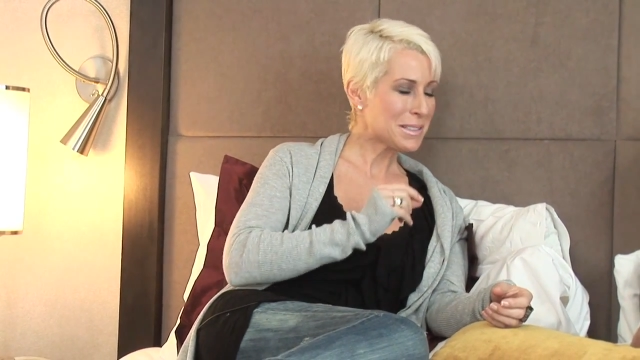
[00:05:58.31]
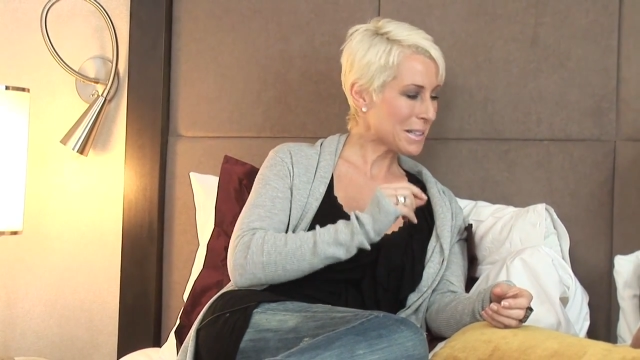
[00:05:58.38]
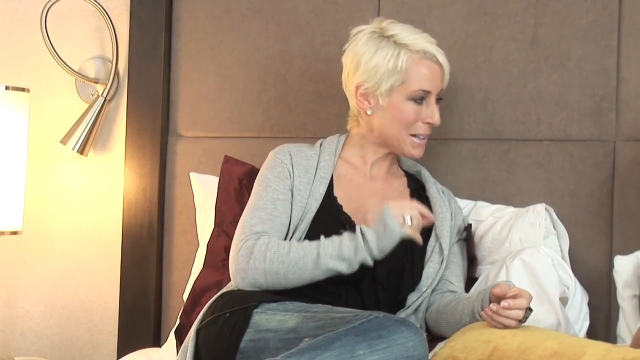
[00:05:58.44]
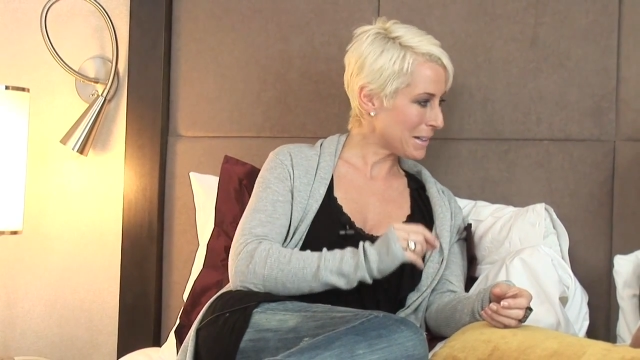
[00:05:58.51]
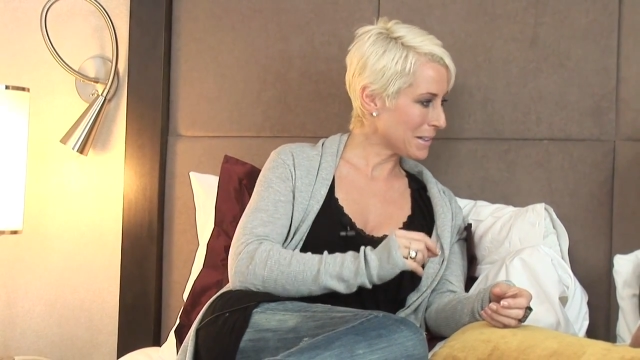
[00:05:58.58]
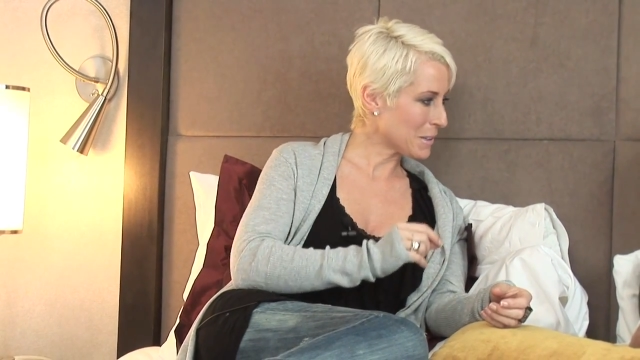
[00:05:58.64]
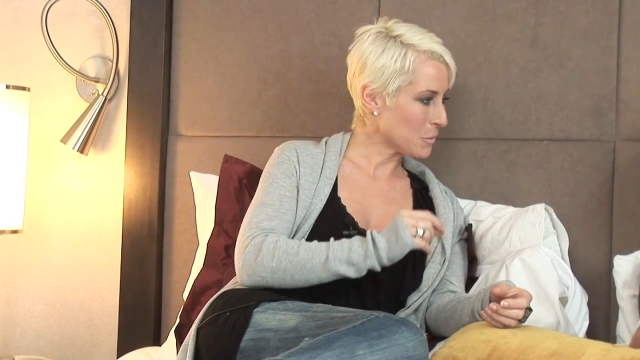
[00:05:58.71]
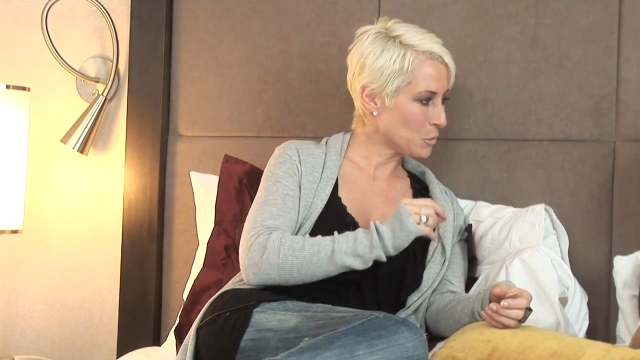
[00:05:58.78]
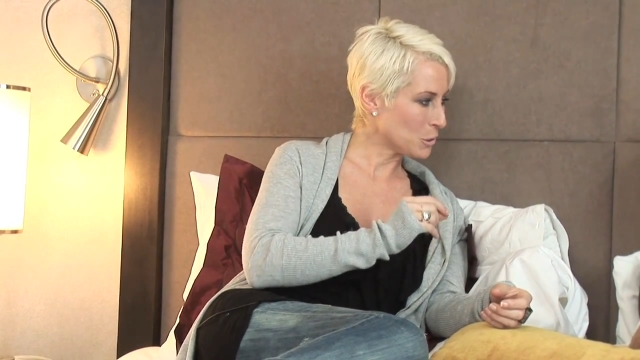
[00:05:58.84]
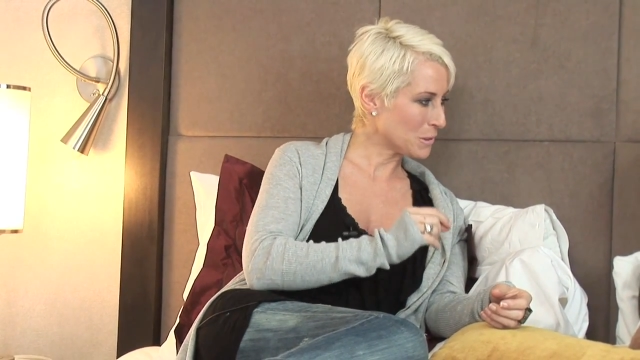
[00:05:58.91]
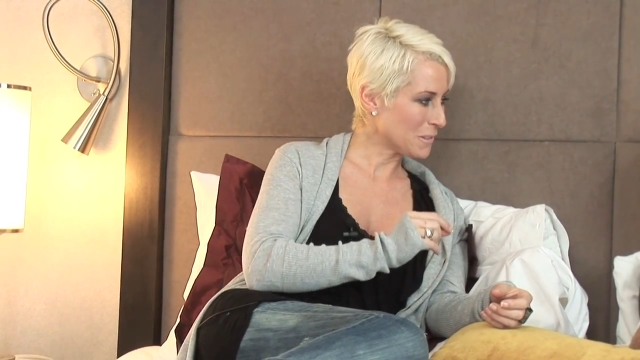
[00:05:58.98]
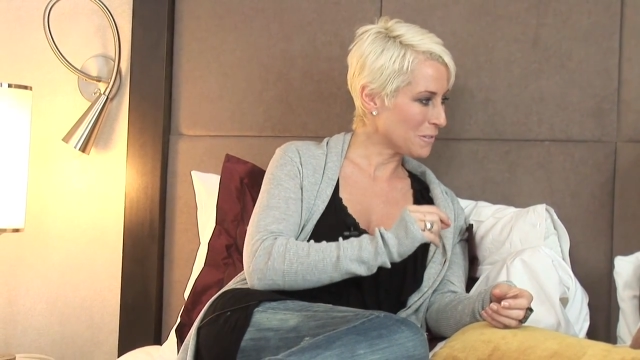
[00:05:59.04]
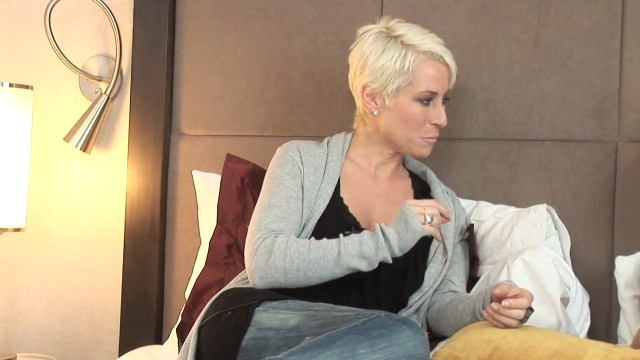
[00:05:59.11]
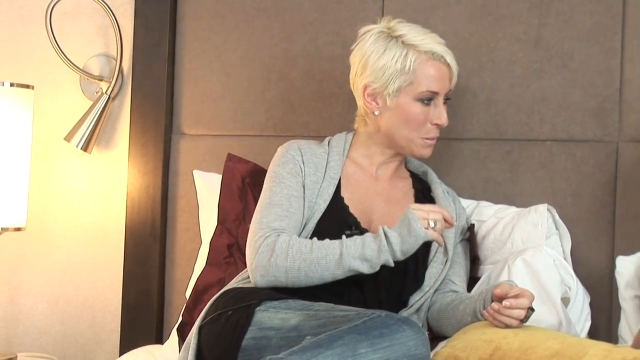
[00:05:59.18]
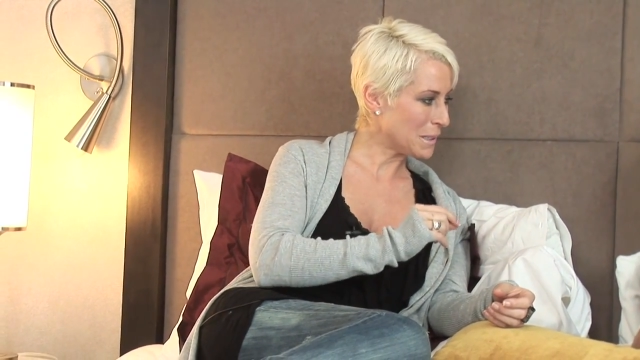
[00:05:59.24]
Tiger
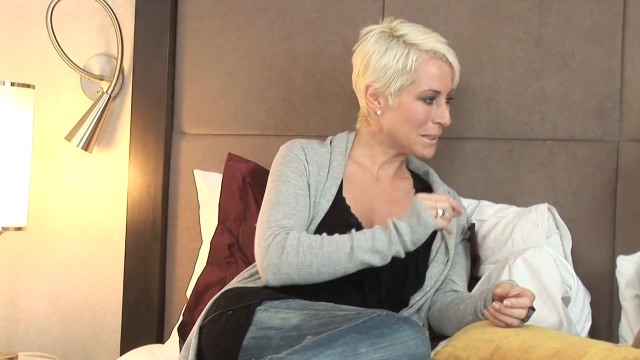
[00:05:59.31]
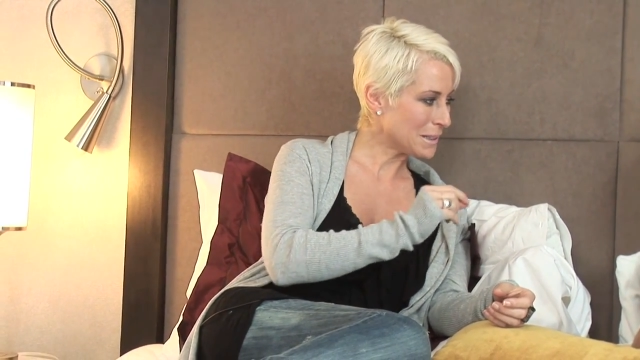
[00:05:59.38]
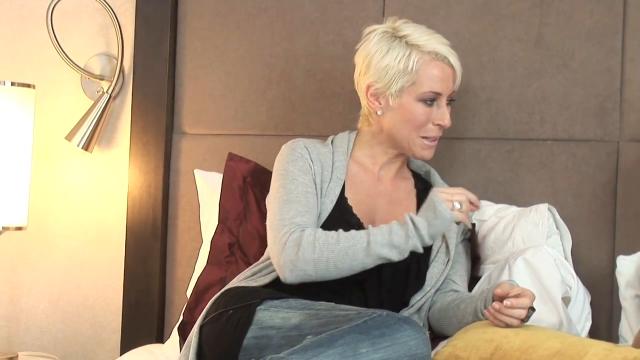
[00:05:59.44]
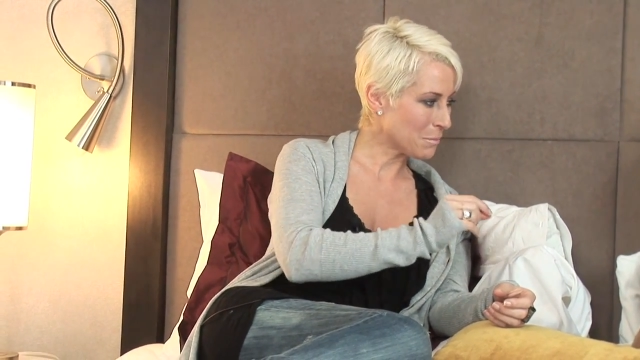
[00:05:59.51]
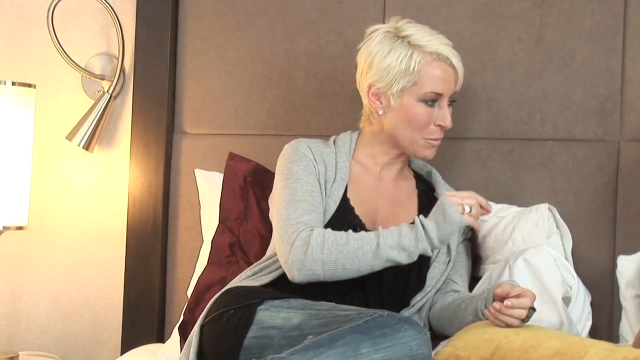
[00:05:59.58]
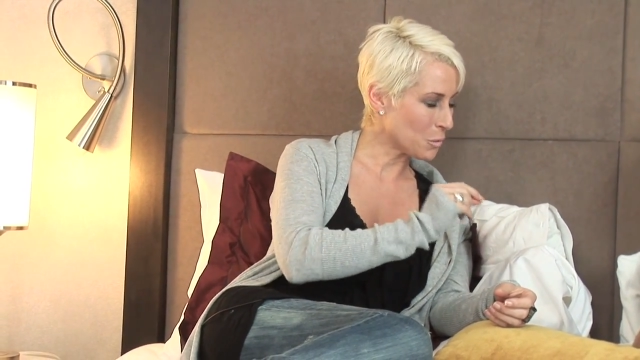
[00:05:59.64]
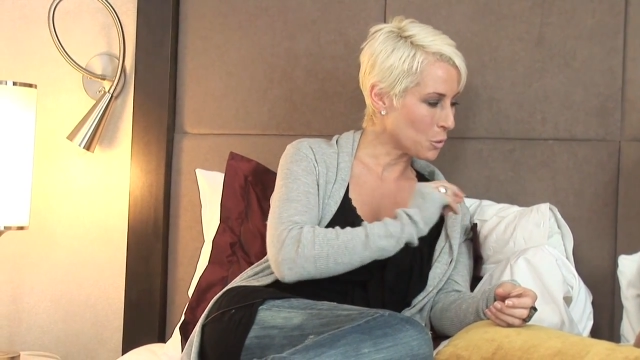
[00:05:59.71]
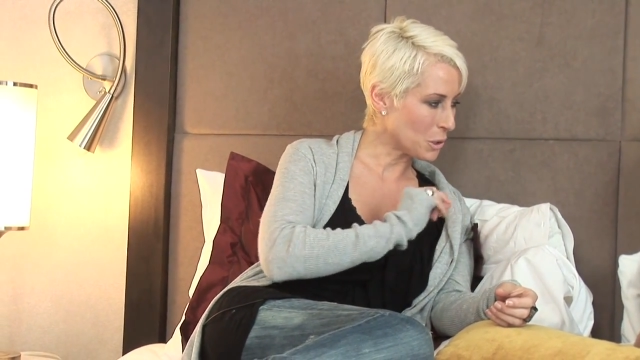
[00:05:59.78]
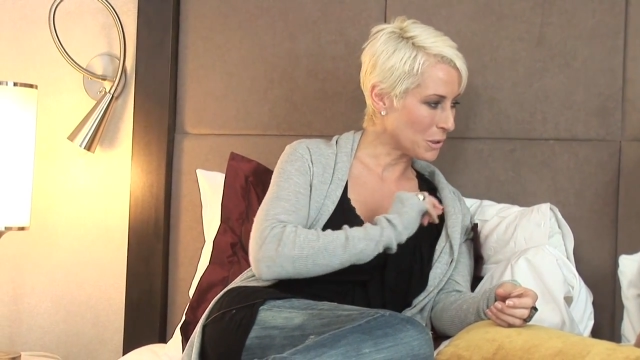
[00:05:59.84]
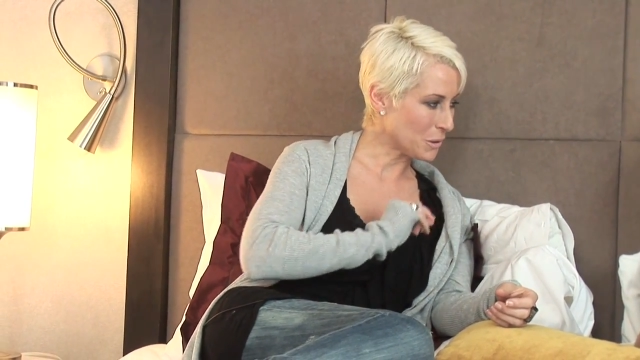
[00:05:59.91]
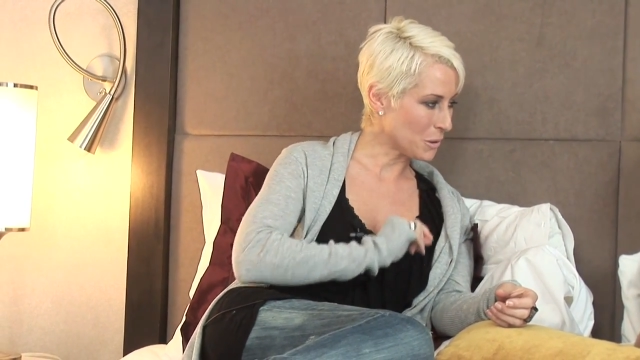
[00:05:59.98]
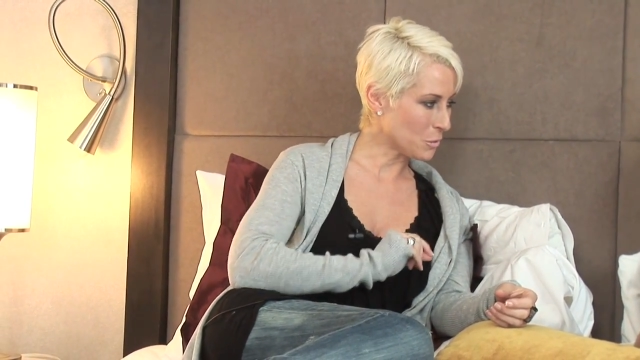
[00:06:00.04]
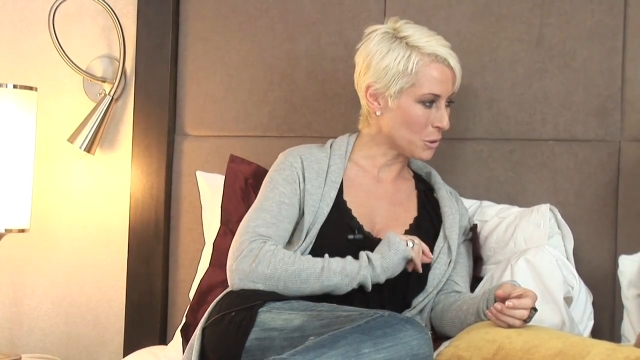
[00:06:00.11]
wouldn't have been #1 in the